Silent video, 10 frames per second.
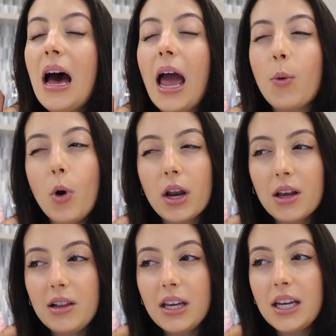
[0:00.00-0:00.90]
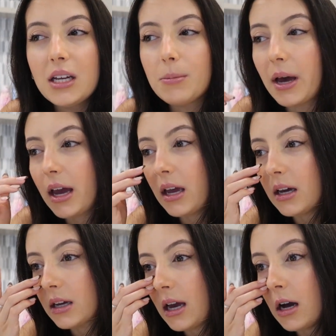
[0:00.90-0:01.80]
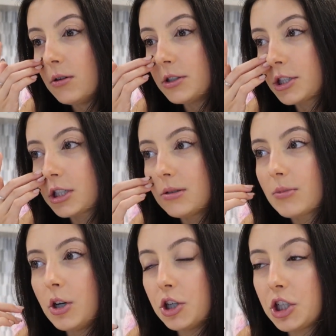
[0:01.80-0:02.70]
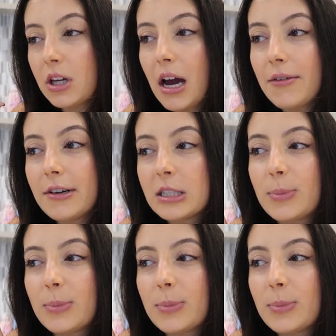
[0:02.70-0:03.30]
I want to clean my couch cushion covers,